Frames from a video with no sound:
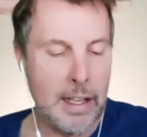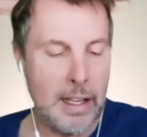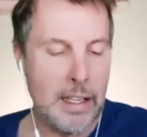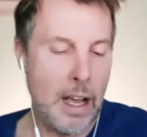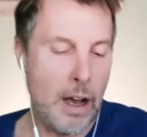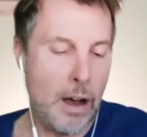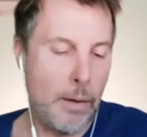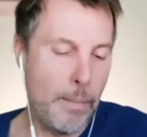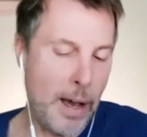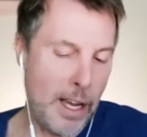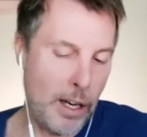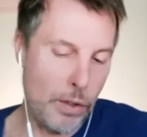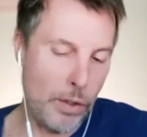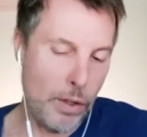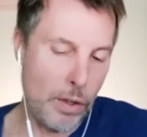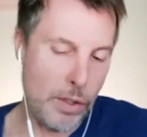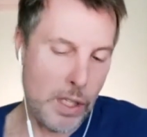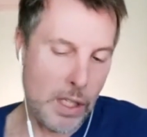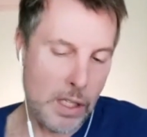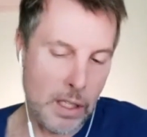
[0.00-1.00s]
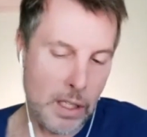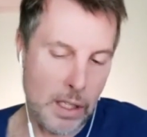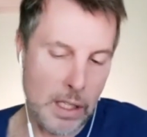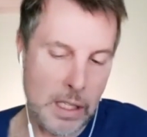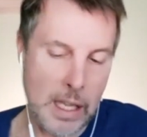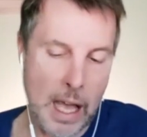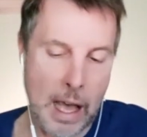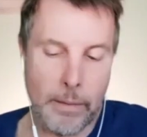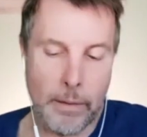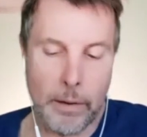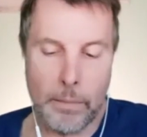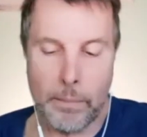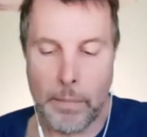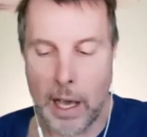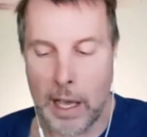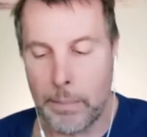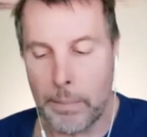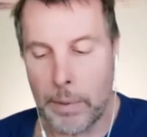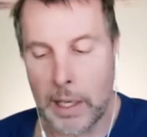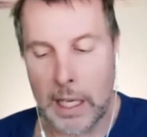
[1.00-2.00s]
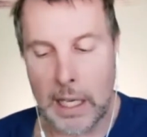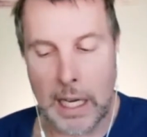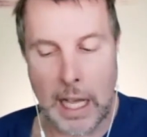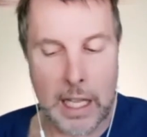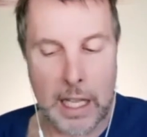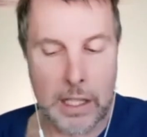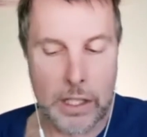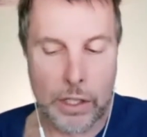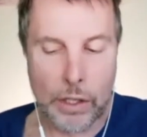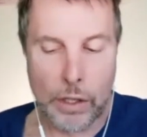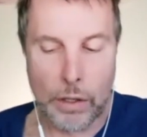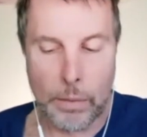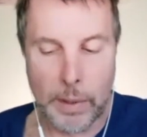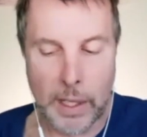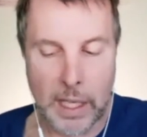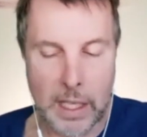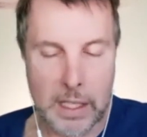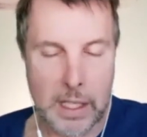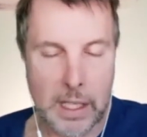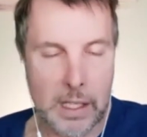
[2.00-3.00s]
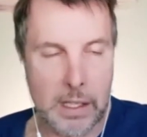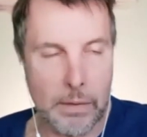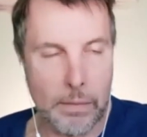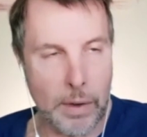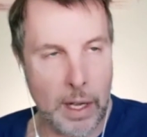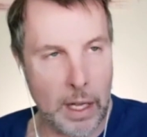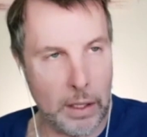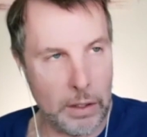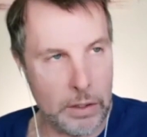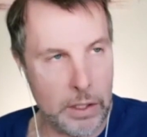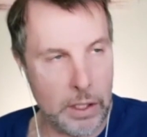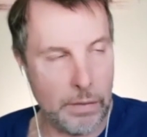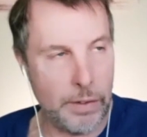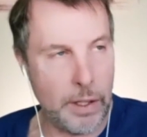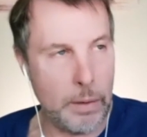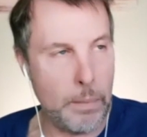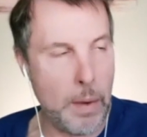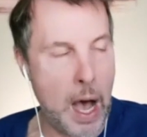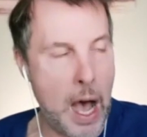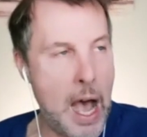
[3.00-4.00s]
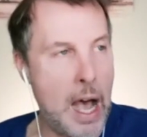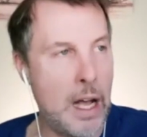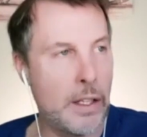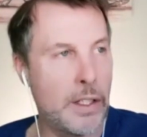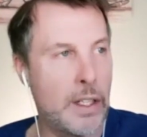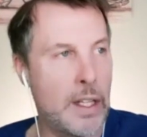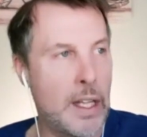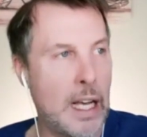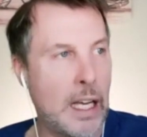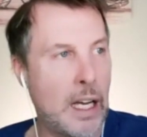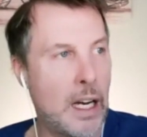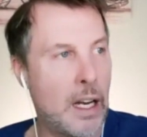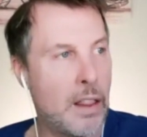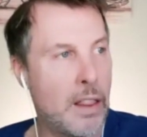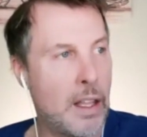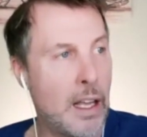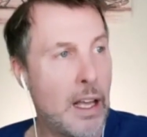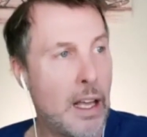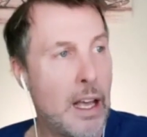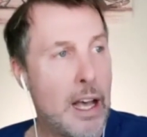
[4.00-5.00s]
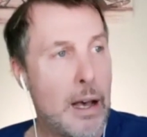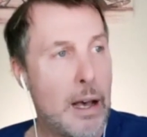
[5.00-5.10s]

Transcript: Now microdosing psilocybin might be an answer because it's relatively mild and that kind of thing,